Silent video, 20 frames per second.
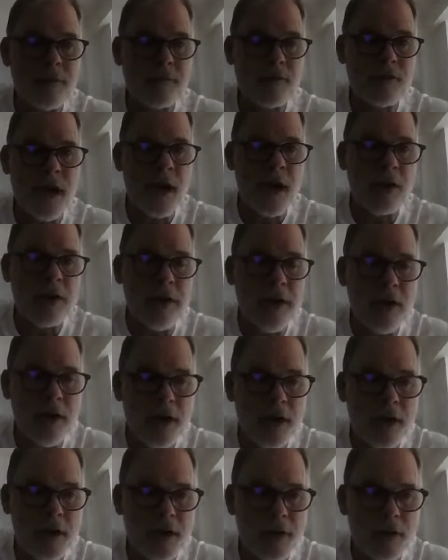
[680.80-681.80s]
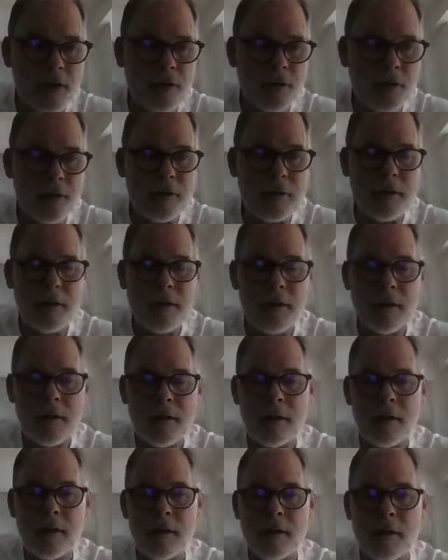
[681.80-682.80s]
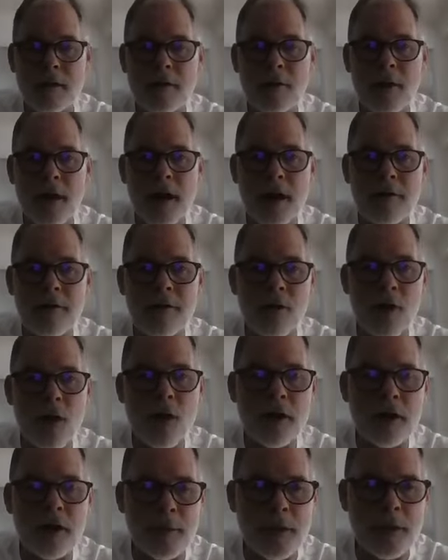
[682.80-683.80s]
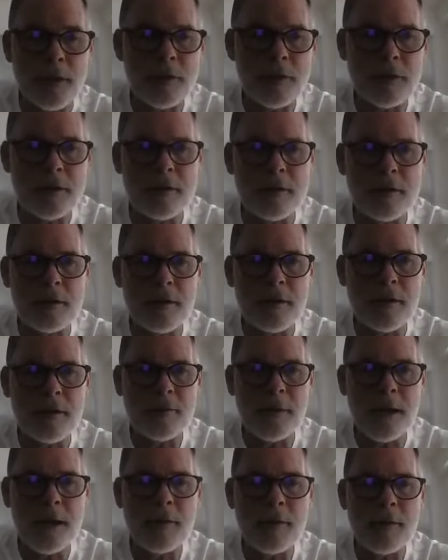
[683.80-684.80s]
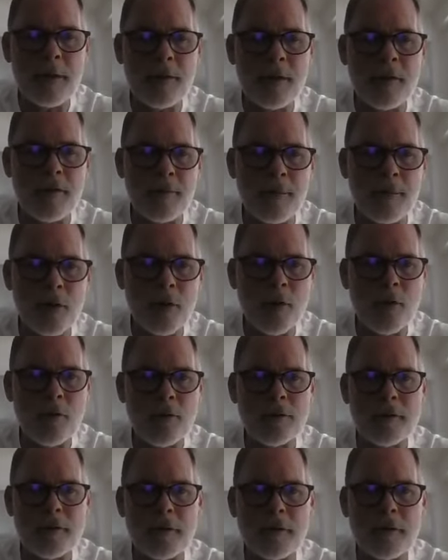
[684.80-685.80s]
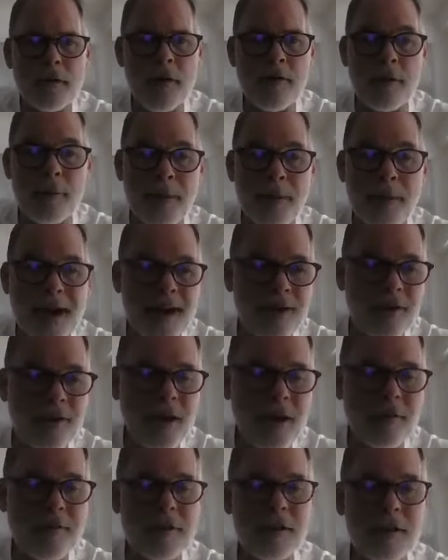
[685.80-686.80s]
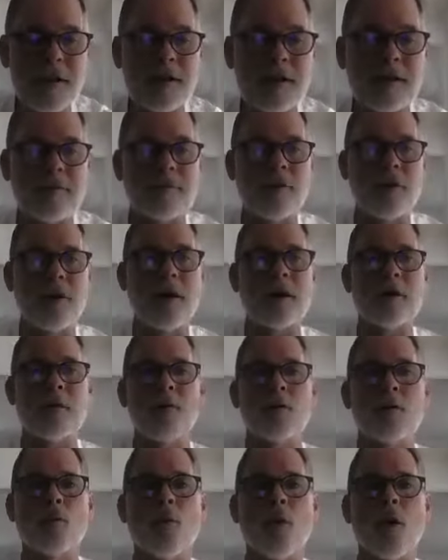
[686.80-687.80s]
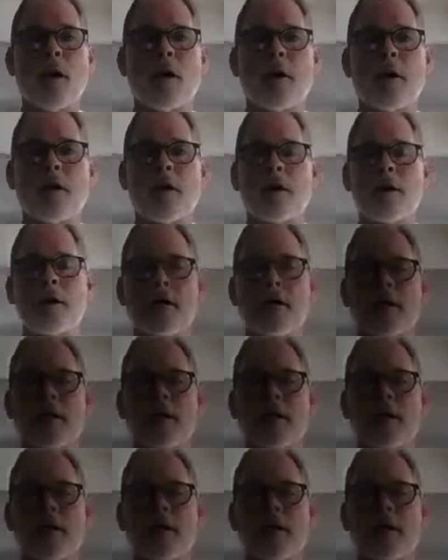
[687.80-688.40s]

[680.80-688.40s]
childcare issues. You have long commutes. Many people have moved. You have a pet. You have to get a dog walker.